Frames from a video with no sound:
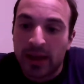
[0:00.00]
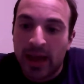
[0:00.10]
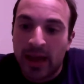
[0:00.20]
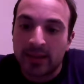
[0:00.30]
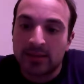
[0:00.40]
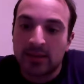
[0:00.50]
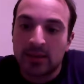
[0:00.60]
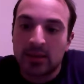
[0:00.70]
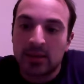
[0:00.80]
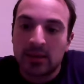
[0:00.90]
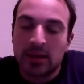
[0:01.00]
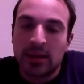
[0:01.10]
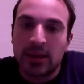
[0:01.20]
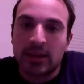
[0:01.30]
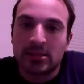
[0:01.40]
And
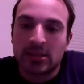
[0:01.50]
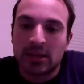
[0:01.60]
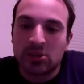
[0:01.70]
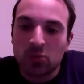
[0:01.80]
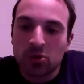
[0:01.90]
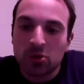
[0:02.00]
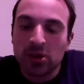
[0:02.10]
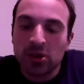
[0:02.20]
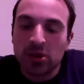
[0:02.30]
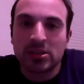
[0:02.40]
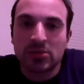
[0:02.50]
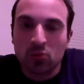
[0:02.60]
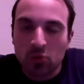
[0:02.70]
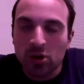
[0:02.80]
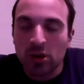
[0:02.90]
it's really just
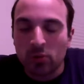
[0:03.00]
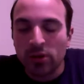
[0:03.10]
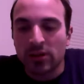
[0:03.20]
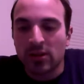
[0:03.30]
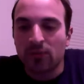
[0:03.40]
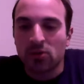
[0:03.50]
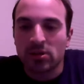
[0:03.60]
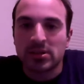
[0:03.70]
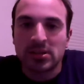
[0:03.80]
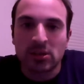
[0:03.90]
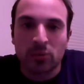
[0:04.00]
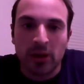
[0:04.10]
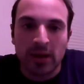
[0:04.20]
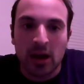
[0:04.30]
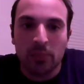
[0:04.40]
really difficult to see
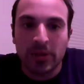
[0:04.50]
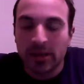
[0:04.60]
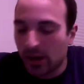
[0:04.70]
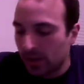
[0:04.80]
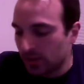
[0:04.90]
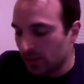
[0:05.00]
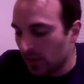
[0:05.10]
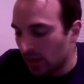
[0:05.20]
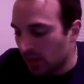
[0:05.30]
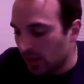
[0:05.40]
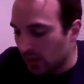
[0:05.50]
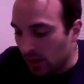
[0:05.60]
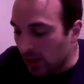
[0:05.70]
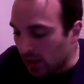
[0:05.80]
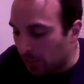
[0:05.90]
right now because
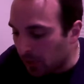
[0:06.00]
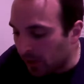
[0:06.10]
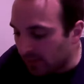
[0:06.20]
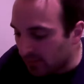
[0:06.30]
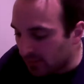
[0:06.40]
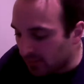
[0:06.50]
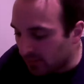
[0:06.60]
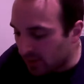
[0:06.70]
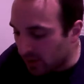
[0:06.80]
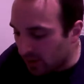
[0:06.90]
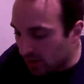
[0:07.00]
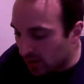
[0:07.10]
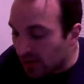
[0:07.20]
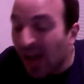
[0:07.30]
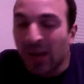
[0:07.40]
he played
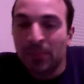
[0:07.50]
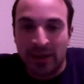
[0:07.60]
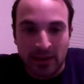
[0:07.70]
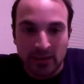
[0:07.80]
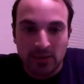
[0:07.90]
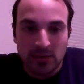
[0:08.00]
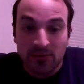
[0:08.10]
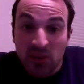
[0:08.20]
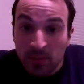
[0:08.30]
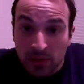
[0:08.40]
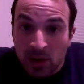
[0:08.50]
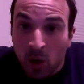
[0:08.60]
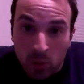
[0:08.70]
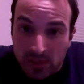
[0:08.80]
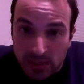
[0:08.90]
9 minutes. Philip
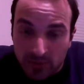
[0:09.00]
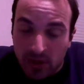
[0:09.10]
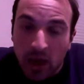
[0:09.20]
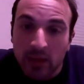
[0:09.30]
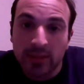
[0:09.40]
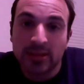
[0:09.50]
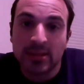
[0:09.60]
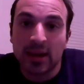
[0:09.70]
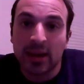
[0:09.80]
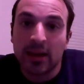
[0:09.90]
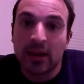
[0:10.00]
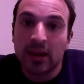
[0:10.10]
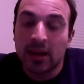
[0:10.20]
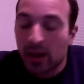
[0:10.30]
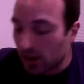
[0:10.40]
Deneau wasn't even healthy tonight,
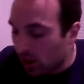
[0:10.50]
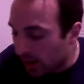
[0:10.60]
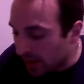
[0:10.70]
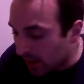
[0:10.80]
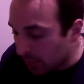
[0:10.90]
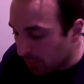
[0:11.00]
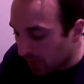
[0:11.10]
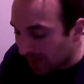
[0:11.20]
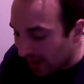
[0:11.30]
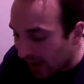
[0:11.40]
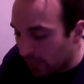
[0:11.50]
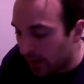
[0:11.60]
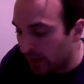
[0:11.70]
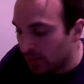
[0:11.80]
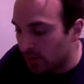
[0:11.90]
and Kotkaniemi played 9
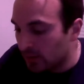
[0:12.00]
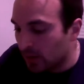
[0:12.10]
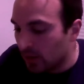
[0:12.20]
minutes.